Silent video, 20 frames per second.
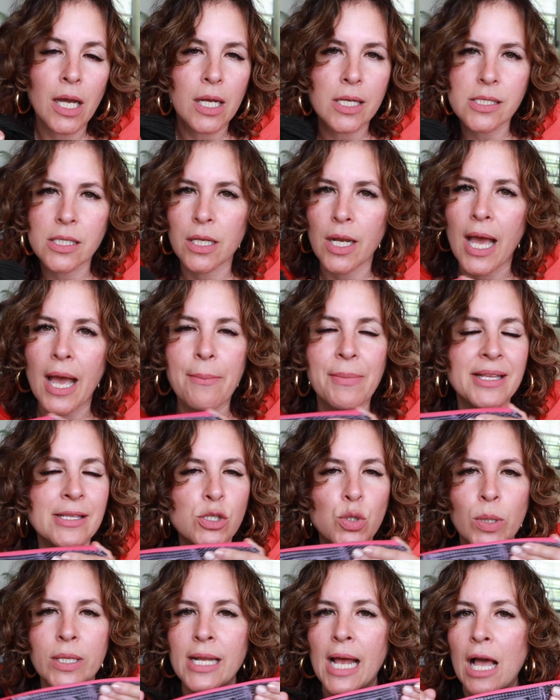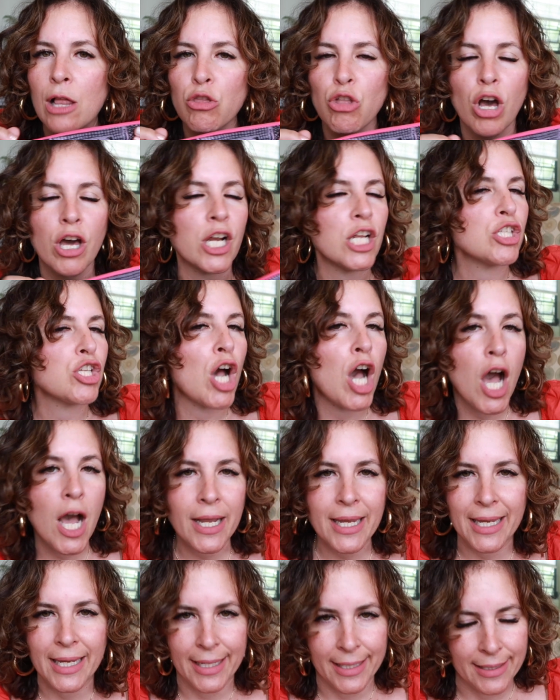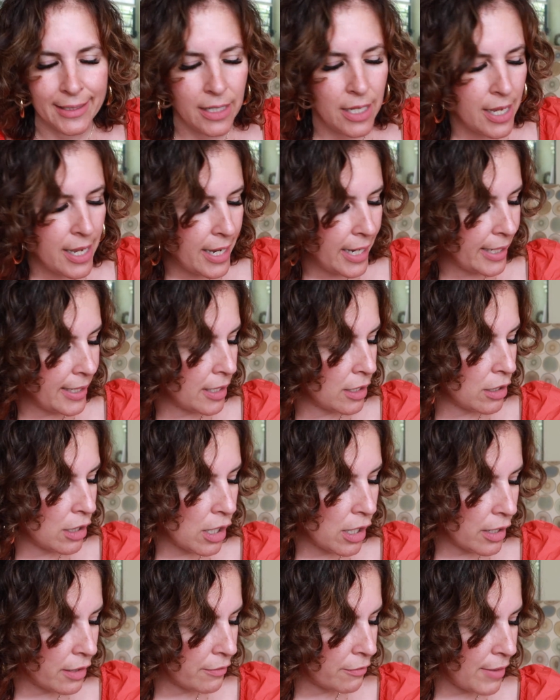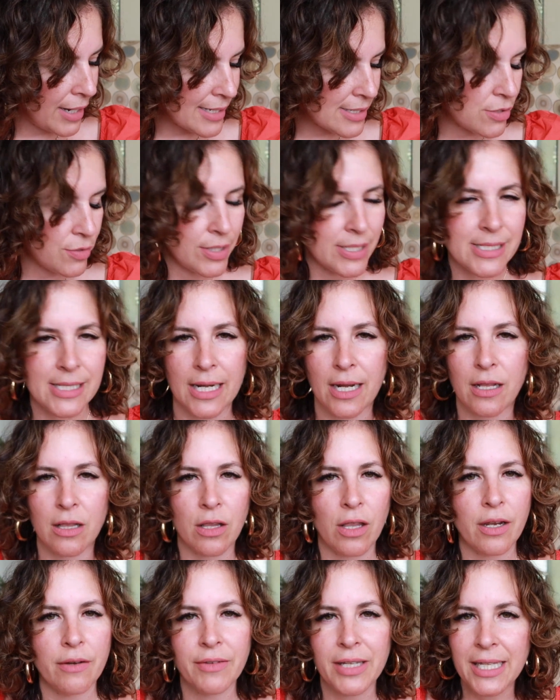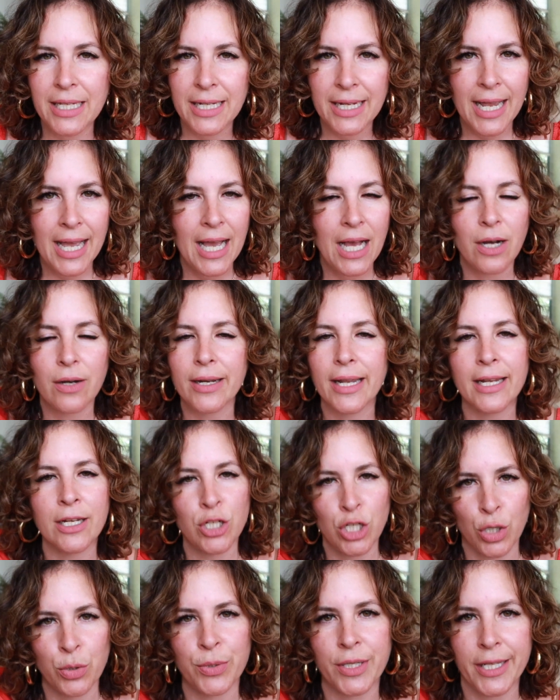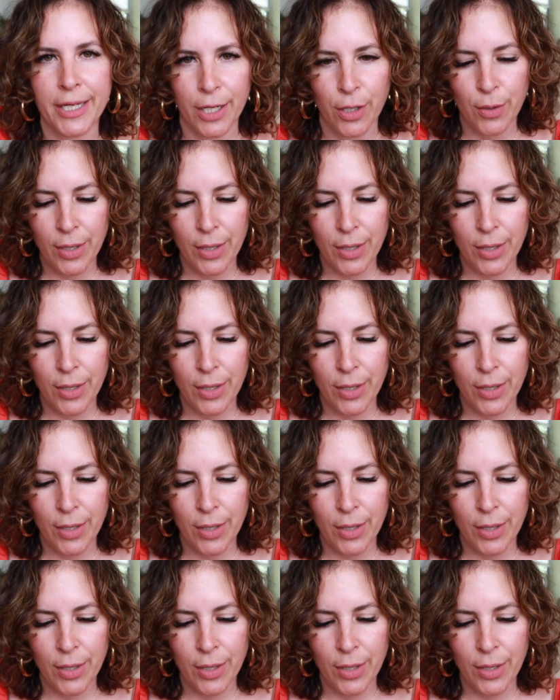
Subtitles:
because you know I've been doing a lot of talking in a lot of restaurants and a lot of eating out and no knitting.